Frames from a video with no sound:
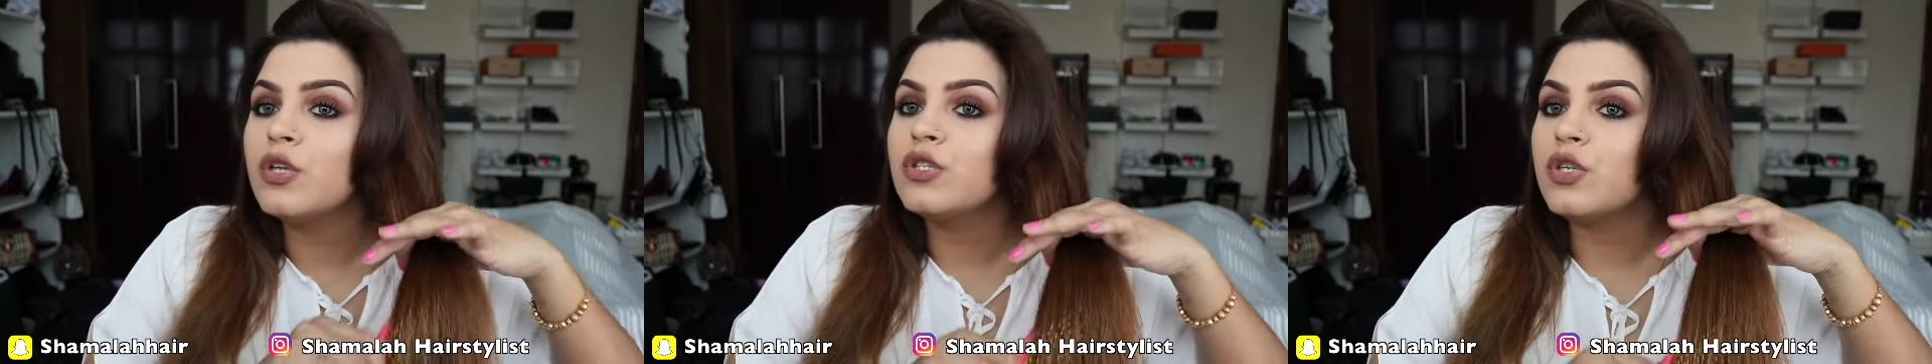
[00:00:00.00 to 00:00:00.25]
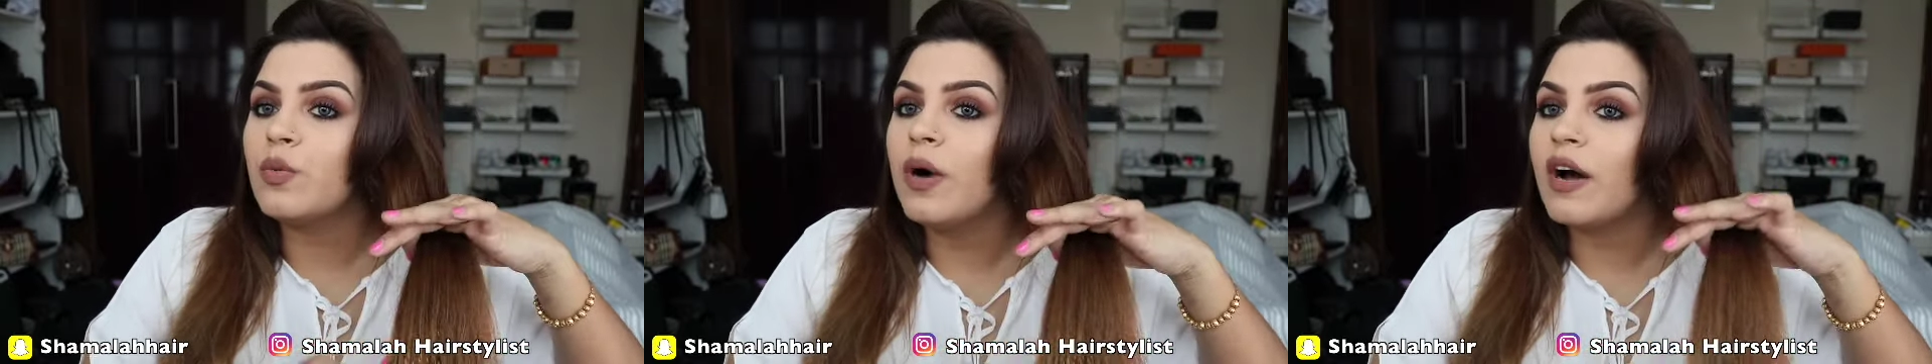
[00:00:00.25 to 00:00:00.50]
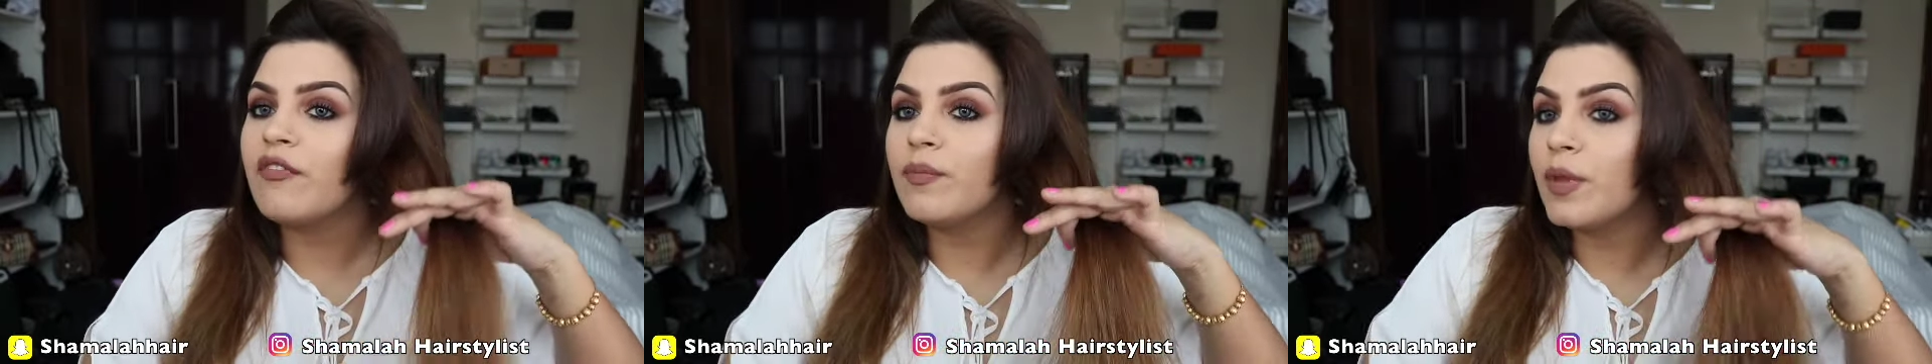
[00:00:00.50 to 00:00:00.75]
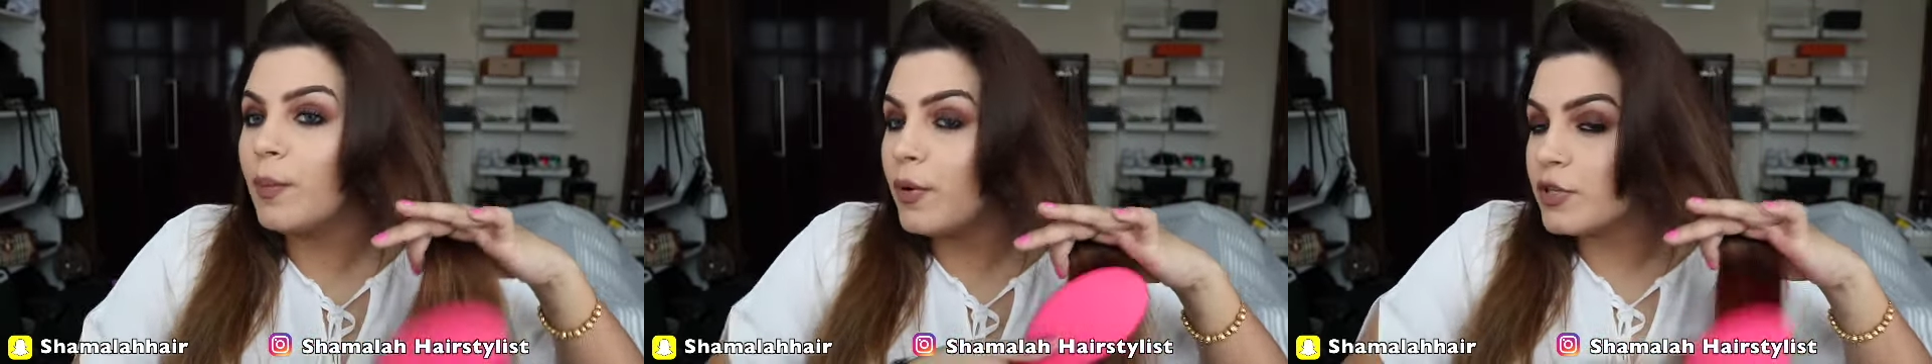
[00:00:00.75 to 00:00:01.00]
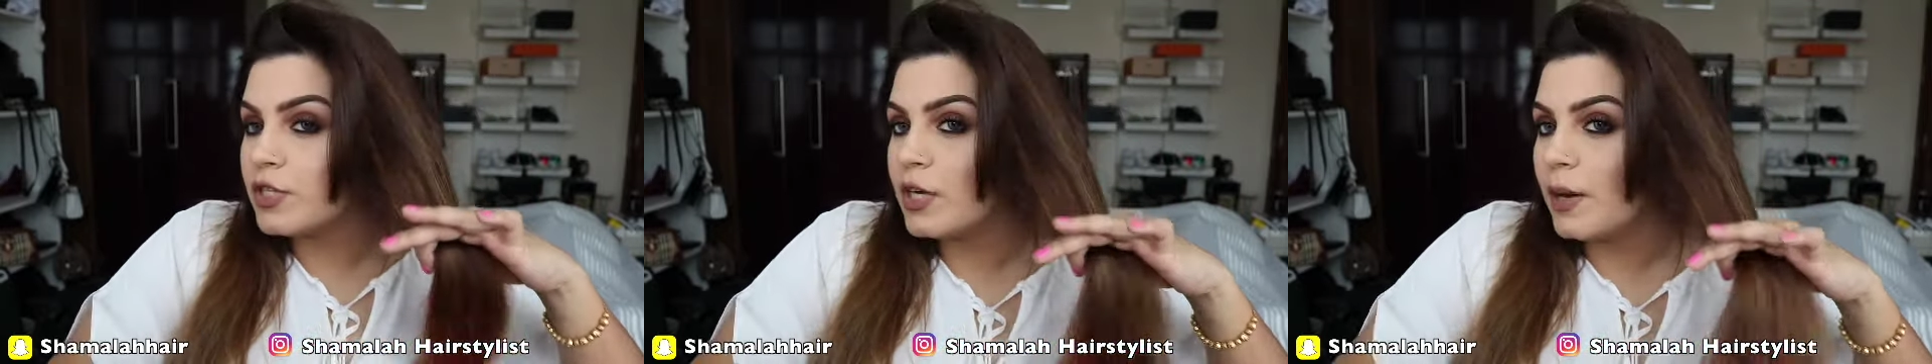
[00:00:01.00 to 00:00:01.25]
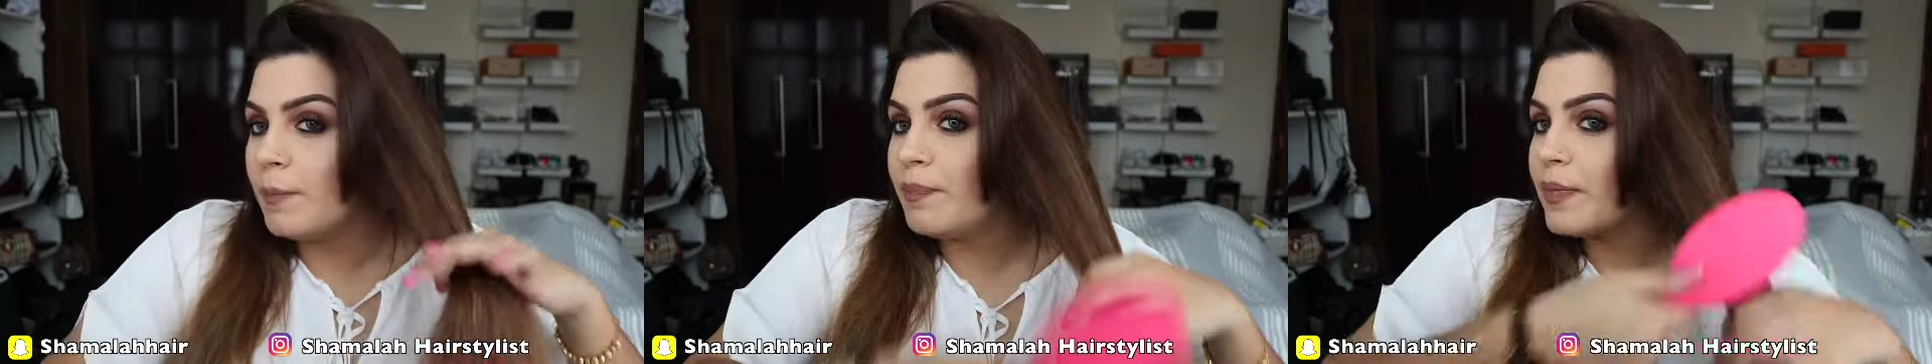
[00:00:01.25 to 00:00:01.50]
to work from the
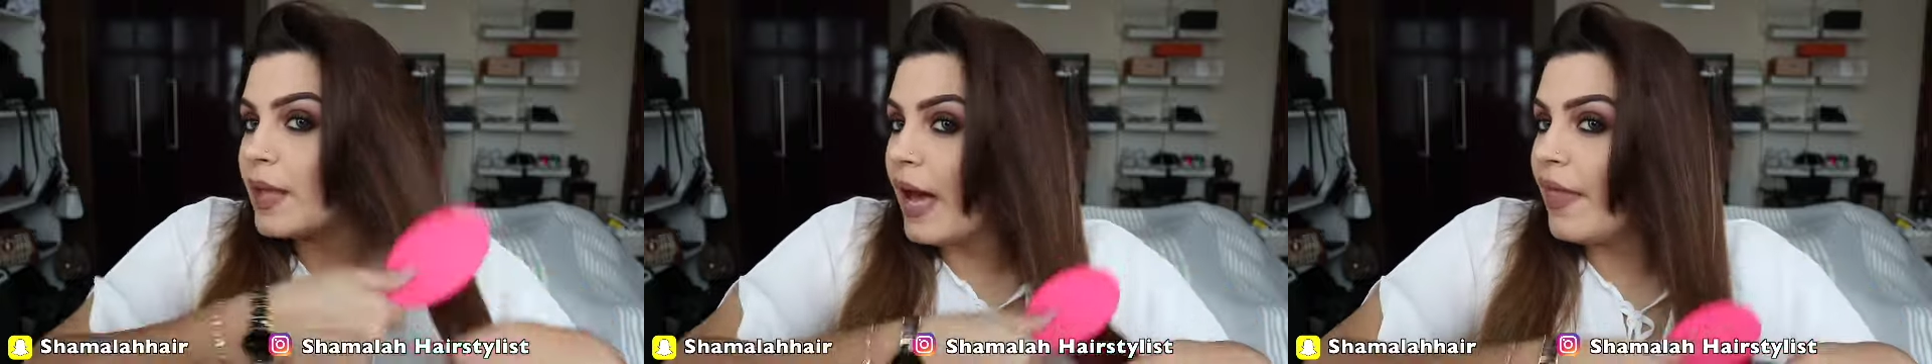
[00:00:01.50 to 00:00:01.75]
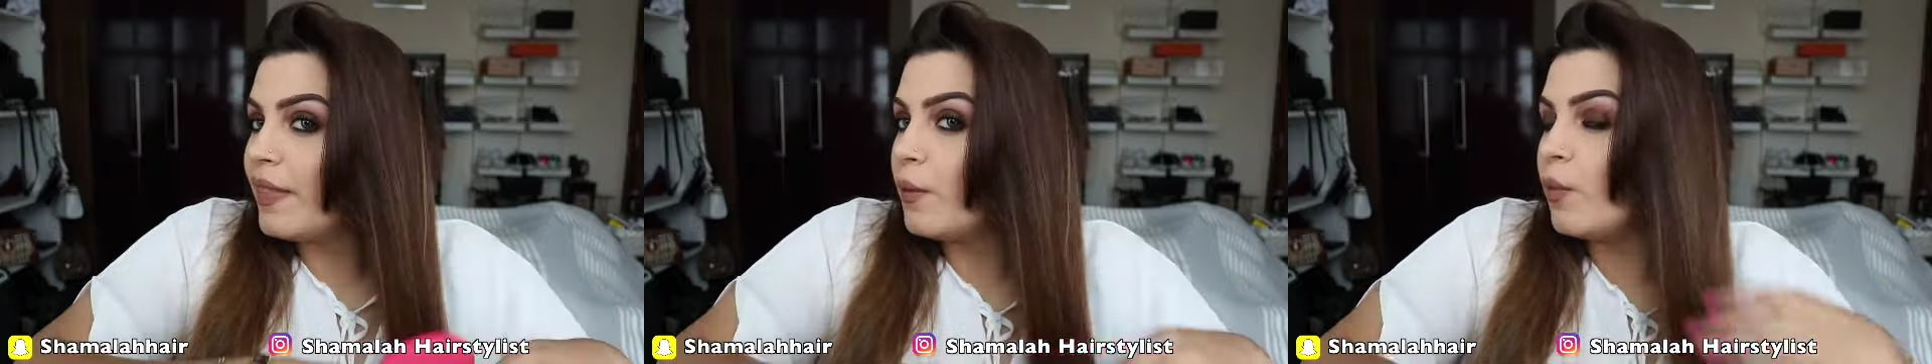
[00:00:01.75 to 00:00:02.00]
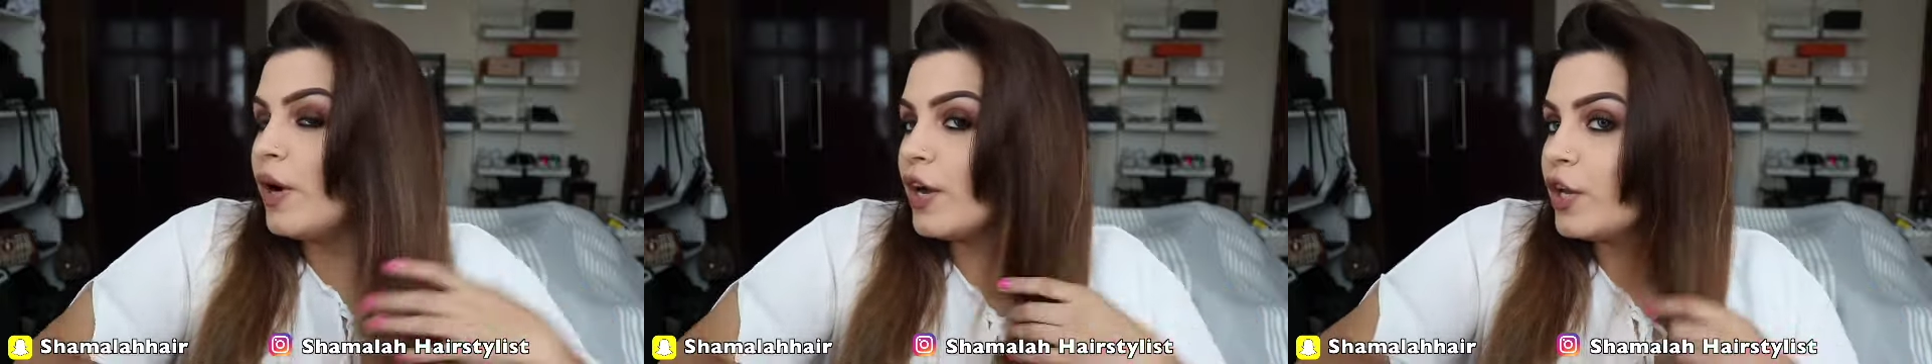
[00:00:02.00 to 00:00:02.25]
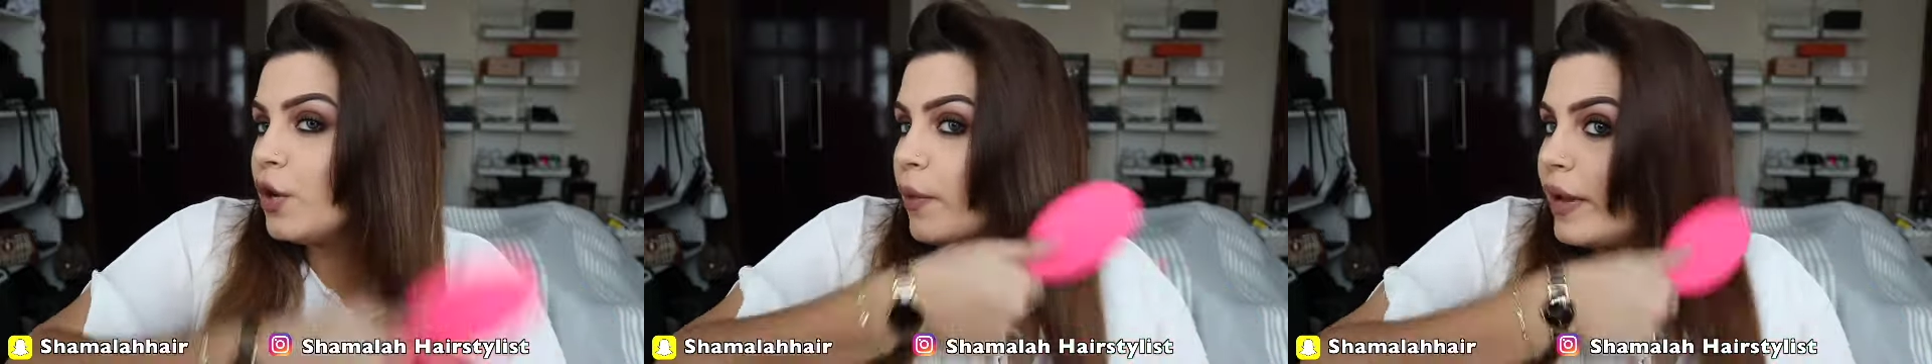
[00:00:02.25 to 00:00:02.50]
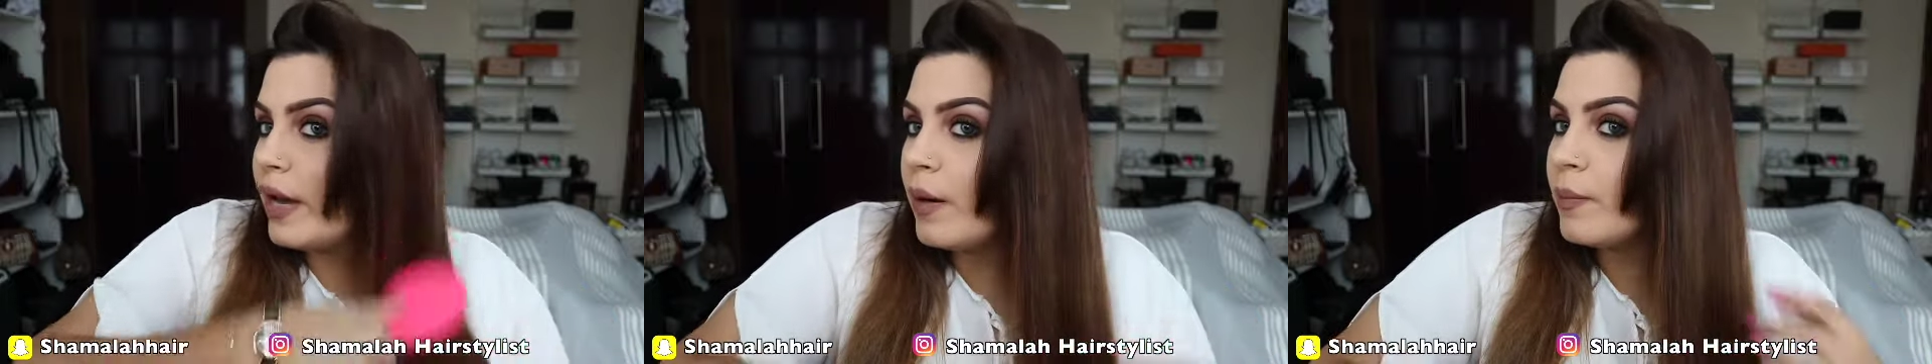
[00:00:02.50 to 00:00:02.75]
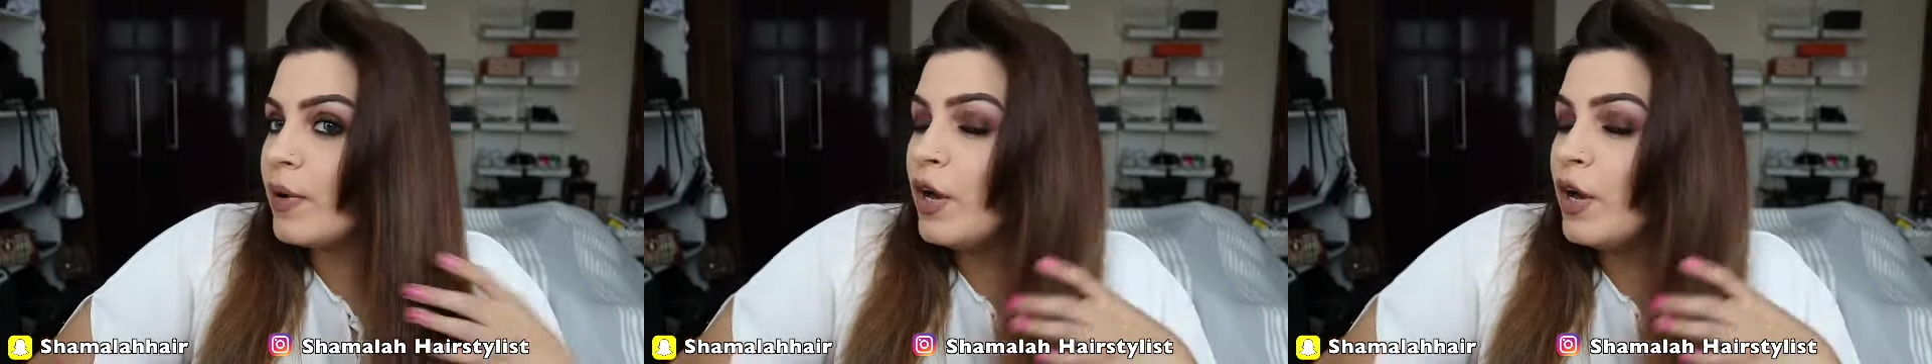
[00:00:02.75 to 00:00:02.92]
bottom and then work your way up.